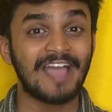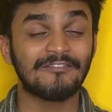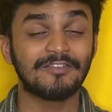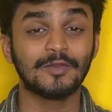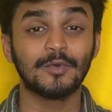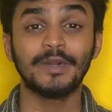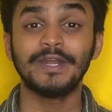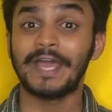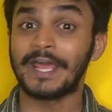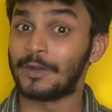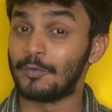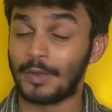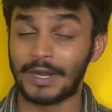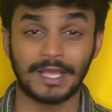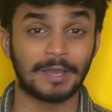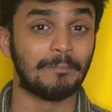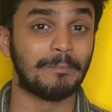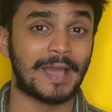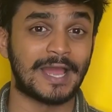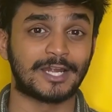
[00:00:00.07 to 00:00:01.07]
everyone and welcome
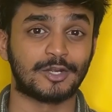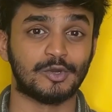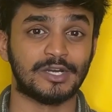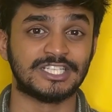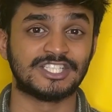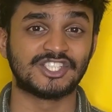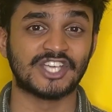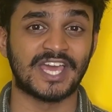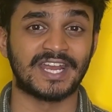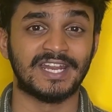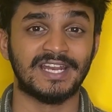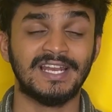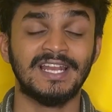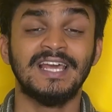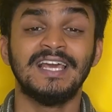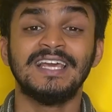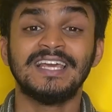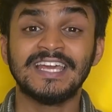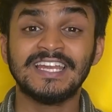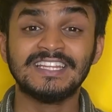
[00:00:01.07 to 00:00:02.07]
back to our channel.
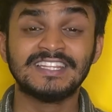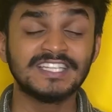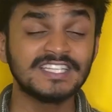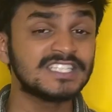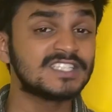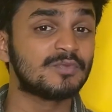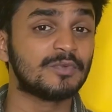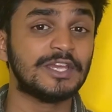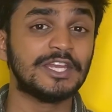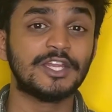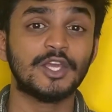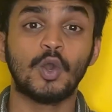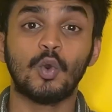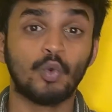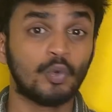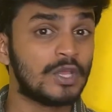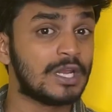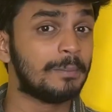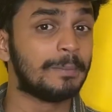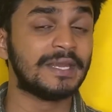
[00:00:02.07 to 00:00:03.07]
In this video,
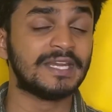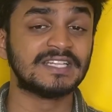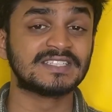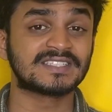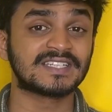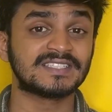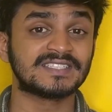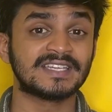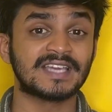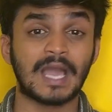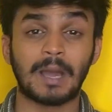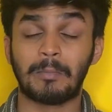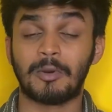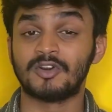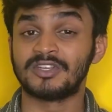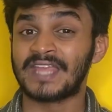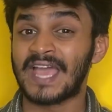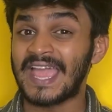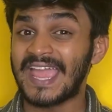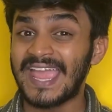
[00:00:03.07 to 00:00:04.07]
we'll be discussing about
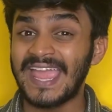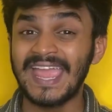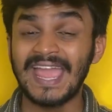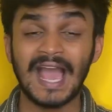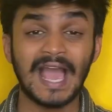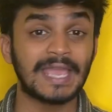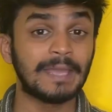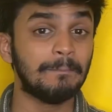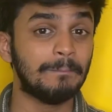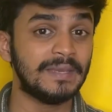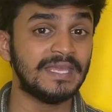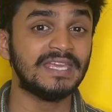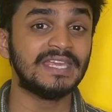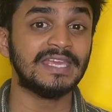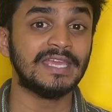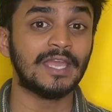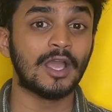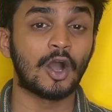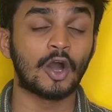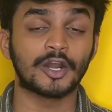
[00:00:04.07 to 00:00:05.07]
the AIBE
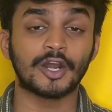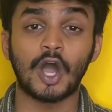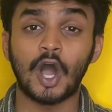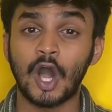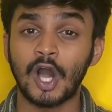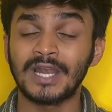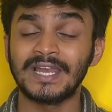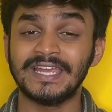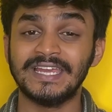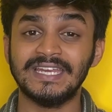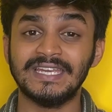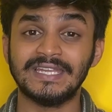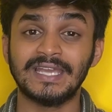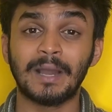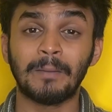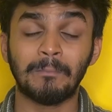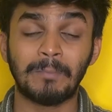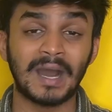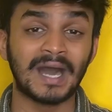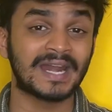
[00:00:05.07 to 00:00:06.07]
or All India
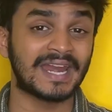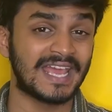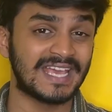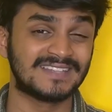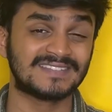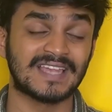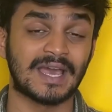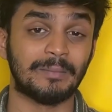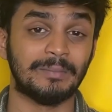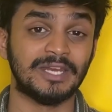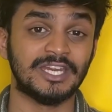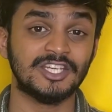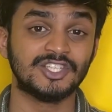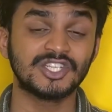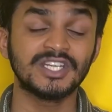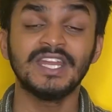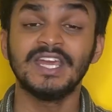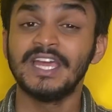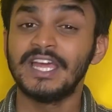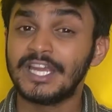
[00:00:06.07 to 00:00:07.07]
Bar Examination
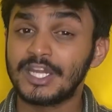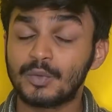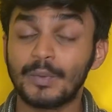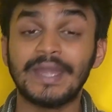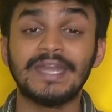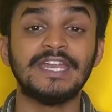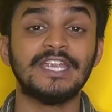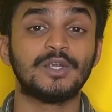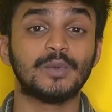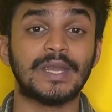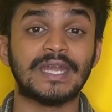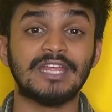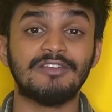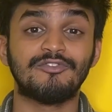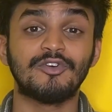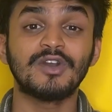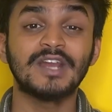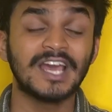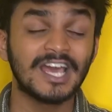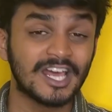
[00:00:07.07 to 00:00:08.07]

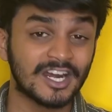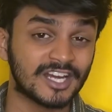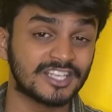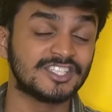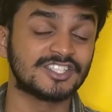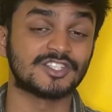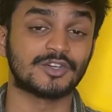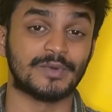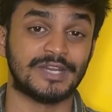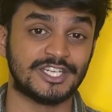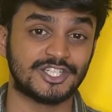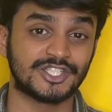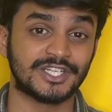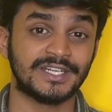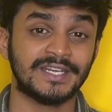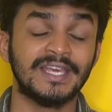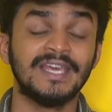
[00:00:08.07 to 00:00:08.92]
2024 registration.